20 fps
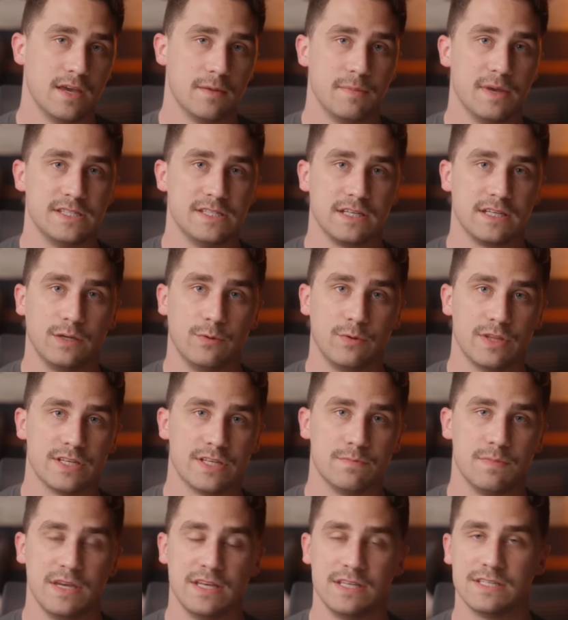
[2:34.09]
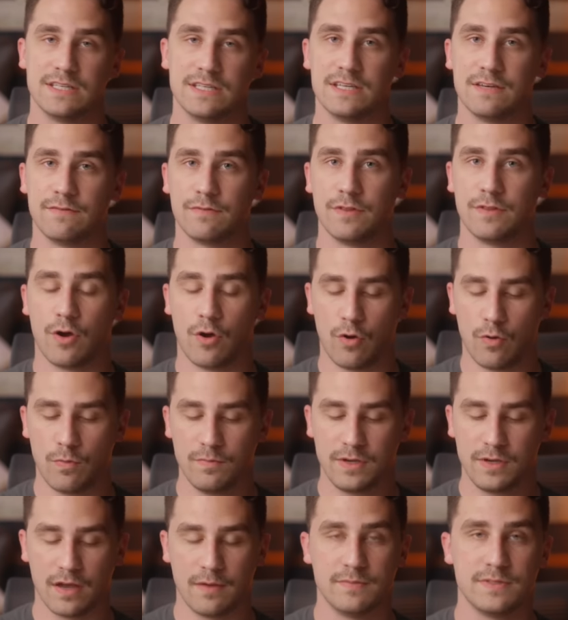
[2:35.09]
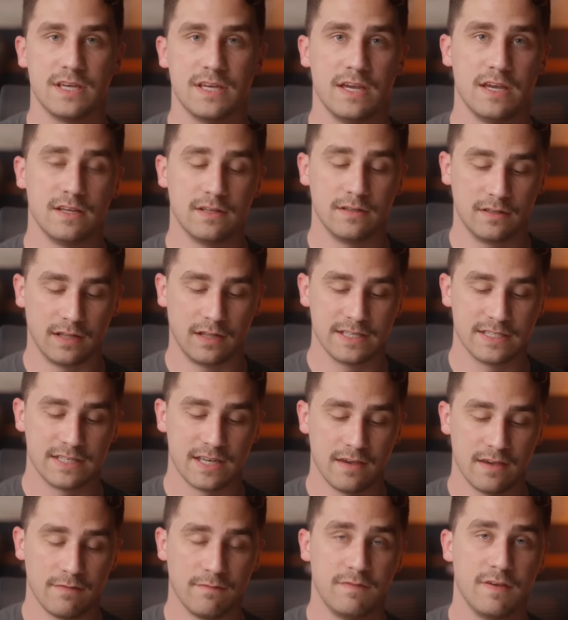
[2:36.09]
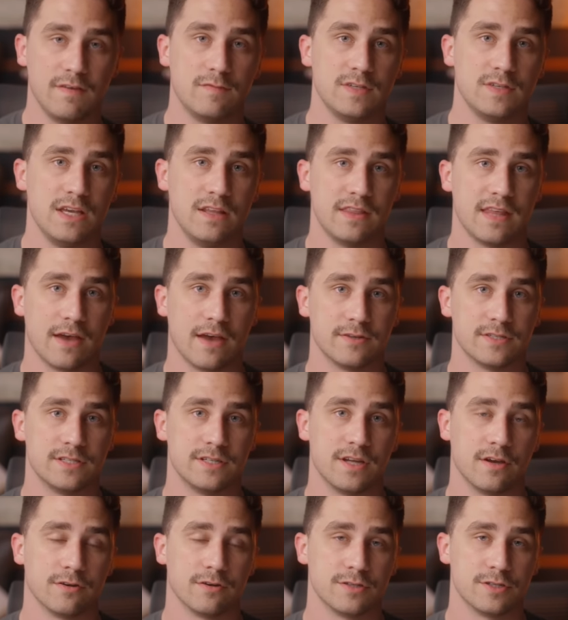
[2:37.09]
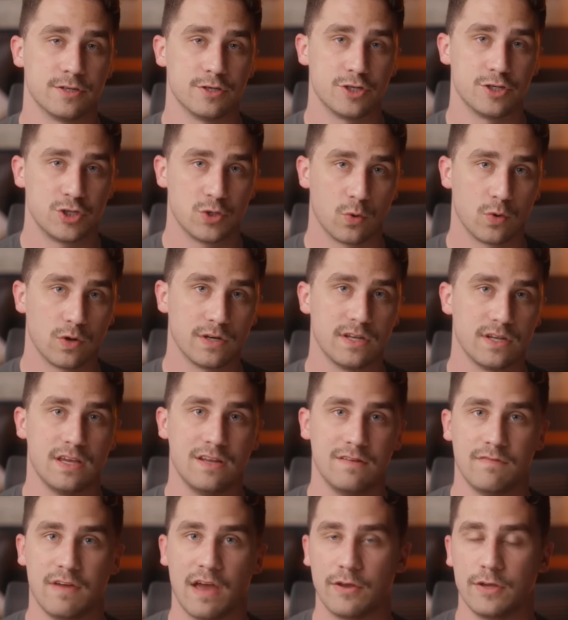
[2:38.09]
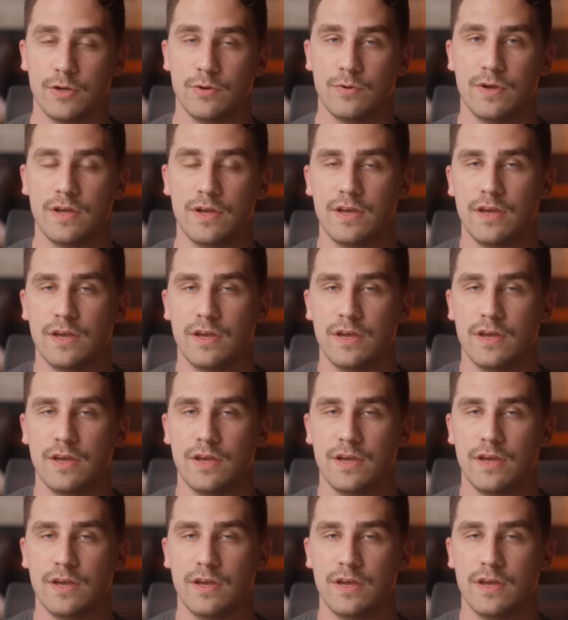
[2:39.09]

Basically what this means is if the home comes in, let's say $15,000 short in value,